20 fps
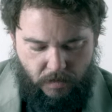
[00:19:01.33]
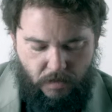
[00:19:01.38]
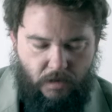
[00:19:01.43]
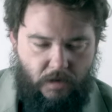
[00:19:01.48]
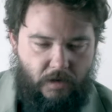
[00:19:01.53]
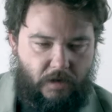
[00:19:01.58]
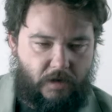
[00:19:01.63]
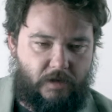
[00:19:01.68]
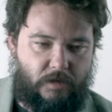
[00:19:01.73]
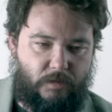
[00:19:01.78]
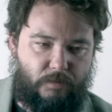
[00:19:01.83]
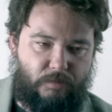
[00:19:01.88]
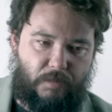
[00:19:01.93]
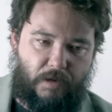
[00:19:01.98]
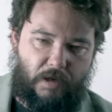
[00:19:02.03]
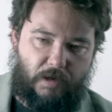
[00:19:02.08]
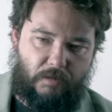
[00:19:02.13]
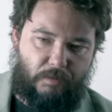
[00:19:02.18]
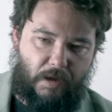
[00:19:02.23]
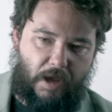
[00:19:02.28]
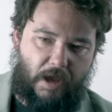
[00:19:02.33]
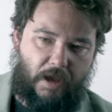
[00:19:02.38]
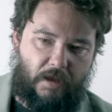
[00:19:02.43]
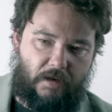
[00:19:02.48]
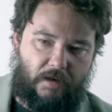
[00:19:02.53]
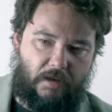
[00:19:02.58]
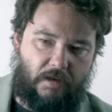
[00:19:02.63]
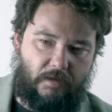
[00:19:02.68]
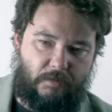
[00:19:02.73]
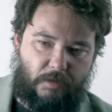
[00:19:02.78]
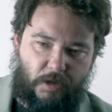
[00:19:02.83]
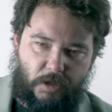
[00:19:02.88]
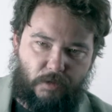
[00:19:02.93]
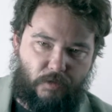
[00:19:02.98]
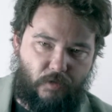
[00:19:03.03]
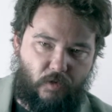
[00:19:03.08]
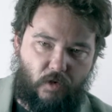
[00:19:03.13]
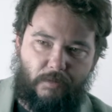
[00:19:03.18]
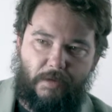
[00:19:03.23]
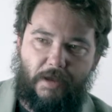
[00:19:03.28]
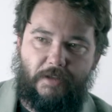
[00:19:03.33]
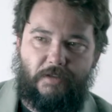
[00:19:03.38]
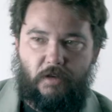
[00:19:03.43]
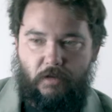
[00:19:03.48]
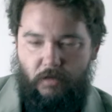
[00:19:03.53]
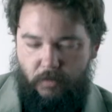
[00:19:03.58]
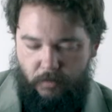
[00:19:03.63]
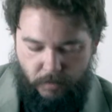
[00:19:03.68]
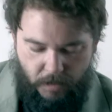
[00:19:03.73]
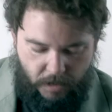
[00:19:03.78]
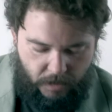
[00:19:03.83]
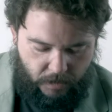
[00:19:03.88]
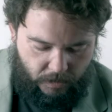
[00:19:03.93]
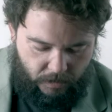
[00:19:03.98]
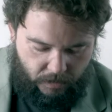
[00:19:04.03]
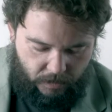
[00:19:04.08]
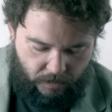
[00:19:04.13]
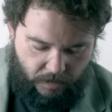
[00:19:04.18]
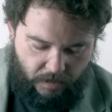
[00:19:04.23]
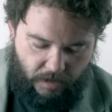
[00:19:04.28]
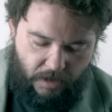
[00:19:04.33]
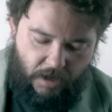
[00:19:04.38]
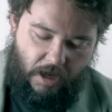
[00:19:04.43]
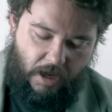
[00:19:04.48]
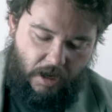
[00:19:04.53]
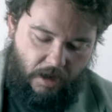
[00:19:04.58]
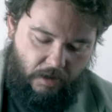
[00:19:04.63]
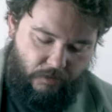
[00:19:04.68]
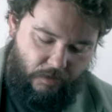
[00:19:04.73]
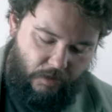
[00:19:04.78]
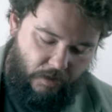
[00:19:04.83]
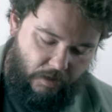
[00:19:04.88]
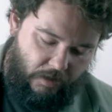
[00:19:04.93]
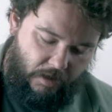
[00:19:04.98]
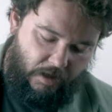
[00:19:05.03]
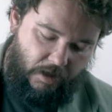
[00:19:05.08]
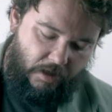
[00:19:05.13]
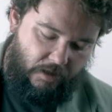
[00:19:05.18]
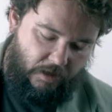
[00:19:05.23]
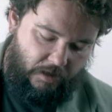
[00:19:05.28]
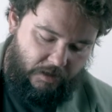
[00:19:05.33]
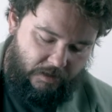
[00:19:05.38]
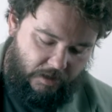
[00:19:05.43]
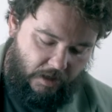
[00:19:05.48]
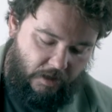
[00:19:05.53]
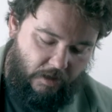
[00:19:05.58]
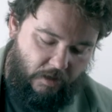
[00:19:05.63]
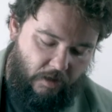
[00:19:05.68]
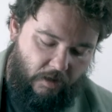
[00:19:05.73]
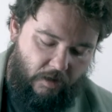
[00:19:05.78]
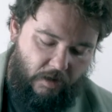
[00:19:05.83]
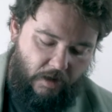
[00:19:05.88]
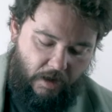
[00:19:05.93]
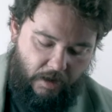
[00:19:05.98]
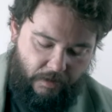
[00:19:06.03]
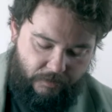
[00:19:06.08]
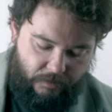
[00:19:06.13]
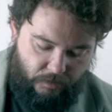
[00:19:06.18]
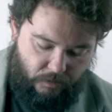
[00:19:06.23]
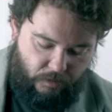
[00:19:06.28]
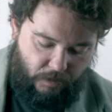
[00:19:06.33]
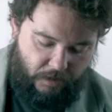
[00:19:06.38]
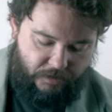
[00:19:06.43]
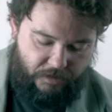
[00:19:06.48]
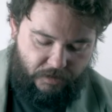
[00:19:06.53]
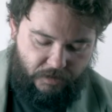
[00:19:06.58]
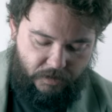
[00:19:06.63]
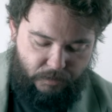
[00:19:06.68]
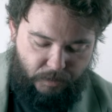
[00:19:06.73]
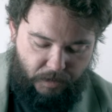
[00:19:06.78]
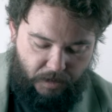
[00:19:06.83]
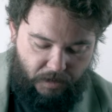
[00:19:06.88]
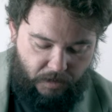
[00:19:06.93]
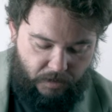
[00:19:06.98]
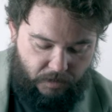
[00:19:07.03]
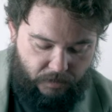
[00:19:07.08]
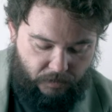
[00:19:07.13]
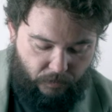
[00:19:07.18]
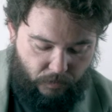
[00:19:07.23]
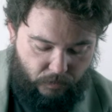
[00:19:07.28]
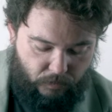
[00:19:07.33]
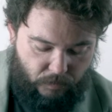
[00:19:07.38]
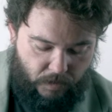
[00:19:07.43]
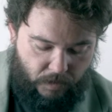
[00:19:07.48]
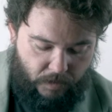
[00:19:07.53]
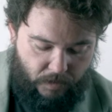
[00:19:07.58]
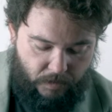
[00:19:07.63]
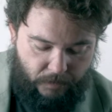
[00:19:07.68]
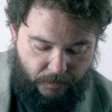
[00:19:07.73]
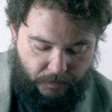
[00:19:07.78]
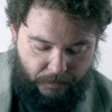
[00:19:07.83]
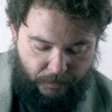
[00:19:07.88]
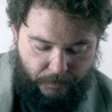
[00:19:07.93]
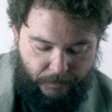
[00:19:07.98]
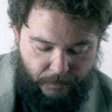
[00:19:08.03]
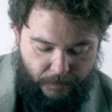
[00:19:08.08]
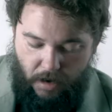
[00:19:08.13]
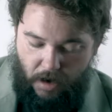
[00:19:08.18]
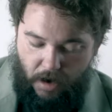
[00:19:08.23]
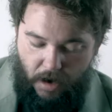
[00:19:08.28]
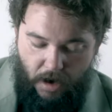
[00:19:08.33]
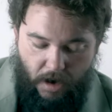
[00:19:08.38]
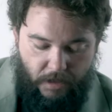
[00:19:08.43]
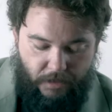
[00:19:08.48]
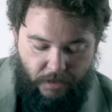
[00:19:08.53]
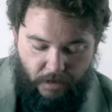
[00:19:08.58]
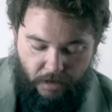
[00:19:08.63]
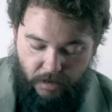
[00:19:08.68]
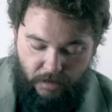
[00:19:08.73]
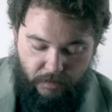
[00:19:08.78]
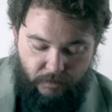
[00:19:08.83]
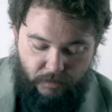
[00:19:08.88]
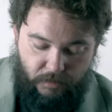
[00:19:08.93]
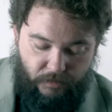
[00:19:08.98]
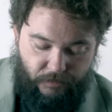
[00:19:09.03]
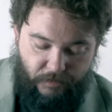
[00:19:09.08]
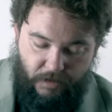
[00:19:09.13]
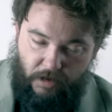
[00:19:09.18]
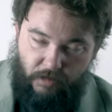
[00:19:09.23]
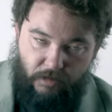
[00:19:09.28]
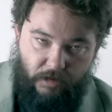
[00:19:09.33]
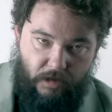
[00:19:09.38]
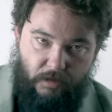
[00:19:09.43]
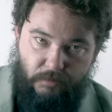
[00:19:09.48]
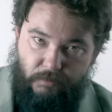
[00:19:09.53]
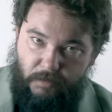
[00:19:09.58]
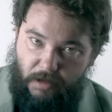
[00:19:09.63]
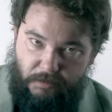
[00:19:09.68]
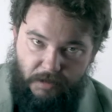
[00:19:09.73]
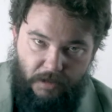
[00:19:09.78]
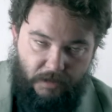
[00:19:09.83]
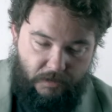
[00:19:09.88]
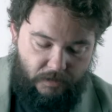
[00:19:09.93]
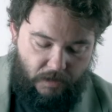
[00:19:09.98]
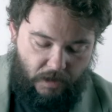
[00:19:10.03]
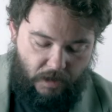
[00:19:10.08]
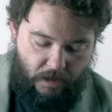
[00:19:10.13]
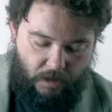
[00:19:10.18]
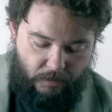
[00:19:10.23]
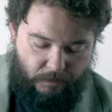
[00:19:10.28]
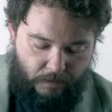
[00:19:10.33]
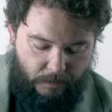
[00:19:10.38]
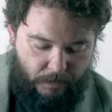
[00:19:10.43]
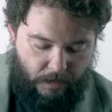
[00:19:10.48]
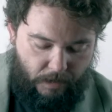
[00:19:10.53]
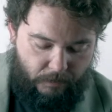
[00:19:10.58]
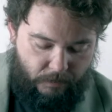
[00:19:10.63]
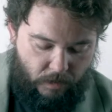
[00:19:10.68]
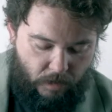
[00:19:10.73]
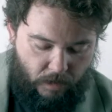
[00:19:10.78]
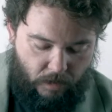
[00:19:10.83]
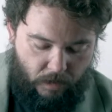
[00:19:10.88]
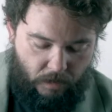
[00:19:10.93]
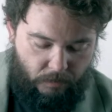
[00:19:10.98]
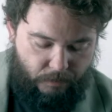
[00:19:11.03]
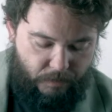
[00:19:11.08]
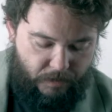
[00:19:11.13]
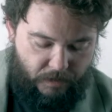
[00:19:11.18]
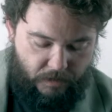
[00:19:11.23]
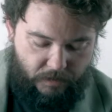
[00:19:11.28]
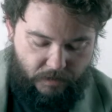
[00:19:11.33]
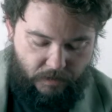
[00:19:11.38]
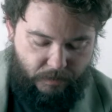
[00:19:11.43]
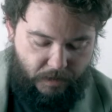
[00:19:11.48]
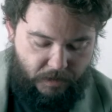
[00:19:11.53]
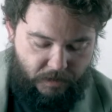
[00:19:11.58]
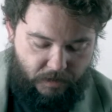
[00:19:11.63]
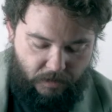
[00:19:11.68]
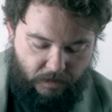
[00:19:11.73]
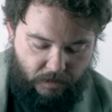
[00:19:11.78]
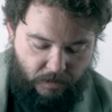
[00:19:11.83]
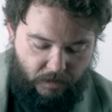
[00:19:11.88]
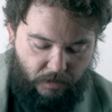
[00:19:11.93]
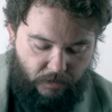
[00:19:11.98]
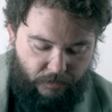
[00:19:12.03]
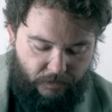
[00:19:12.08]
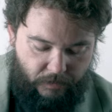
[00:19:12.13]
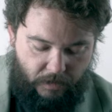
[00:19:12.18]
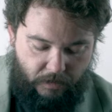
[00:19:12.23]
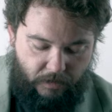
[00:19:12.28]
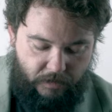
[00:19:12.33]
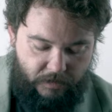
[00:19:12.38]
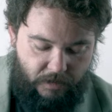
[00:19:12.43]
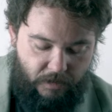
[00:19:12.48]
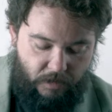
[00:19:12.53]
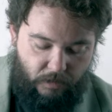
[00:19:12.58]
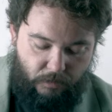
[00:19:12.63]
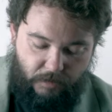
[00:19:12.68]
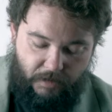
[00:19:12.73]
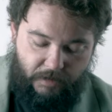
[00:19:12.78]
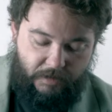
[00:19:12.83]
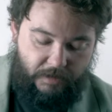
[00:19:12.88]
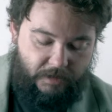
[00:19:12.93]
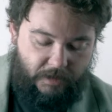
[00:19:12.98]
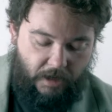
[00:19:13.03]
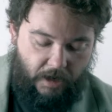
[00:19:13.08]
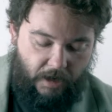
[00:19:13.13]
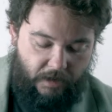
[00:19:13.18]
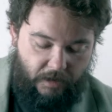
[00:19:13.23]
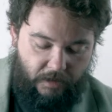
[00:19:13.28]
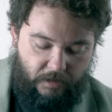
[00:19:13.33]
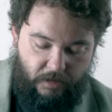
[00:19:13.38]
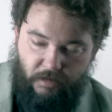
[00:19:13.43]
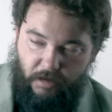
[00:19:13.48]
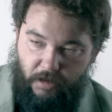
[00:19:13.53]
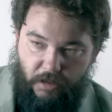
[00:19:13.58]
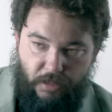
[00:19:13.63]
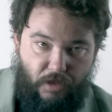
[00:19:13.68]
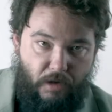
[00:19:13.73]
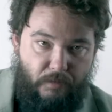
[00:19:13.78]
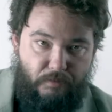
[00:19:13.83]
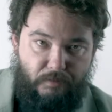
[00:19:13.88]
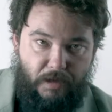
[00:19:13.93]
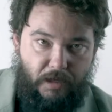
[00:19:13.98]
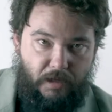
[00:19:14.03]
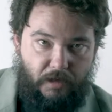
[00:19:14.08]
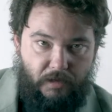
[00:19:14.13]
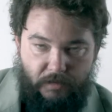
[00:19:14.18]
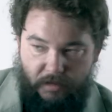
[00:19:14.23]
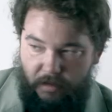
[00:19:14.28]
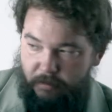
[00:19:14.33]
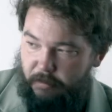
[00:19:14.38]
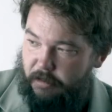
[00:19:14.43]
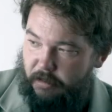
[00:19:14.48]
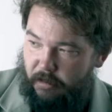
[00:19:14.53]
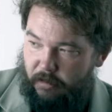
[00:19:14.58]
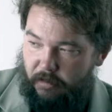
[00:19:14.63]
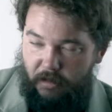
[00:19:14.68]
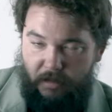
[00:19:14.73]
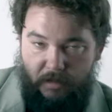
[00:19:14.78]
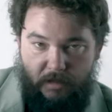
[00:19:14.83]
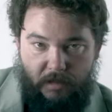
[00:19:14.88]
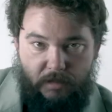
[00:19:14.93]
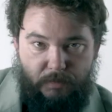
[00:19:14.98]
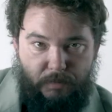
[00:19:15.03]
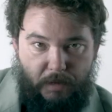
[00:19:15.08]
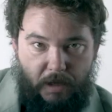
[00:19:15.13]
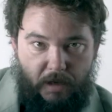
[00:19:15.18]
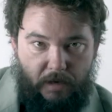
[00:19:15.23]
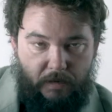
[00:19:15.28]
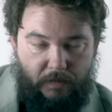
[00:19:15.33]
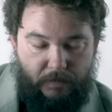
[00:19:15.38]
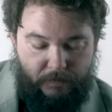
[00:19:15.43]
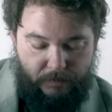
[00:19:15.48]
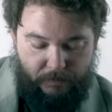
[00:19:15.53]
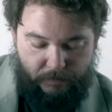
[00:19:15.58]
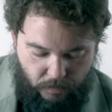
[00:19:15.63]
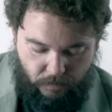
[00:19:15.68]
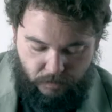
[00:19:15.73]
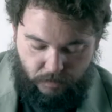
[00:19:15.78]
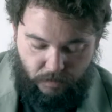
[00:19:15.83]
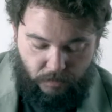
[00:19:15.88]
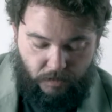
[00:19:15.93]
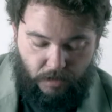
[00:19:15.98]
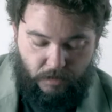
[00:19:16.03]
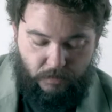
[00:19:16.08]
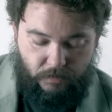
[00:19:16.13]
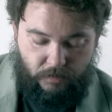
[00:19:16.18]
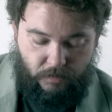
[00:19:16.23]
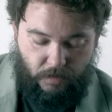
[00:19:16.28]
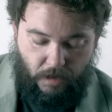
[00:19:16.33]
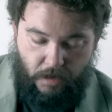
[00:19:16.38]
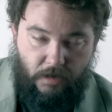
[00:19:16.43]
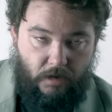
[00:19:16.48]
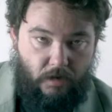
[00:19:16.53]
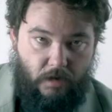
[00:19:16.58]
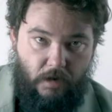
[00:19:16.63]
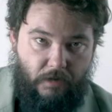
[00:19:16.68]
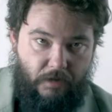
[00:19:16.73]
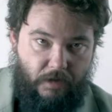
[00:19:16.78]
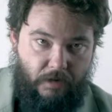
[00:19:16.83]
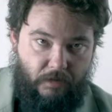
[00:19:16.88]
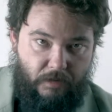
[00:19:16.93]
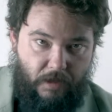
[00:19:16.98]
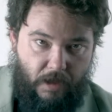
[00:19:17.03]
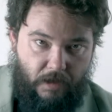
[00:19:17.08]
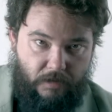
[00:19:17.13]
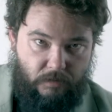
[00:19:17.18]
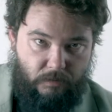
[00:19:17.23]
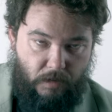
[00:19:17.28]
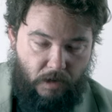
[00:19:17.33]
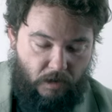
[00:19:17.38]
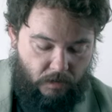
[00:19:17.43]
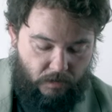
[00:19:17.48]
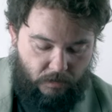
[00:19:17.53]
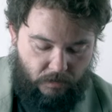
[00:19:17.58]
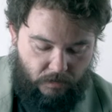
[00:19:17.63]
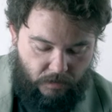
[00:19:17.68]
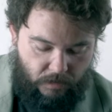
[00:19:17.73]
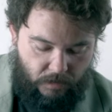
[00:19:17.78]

Uh, he's been banned in multiple formats already. However, in the extended art, I have some questions because, for one, I thought he was a fairy. Maybe he's not. Maybe I'm wrong. But there's a bunch of little fairies. And they're really tiny. They're like thumb big. Something's like, like this big. So that's, I didn't know they were that small.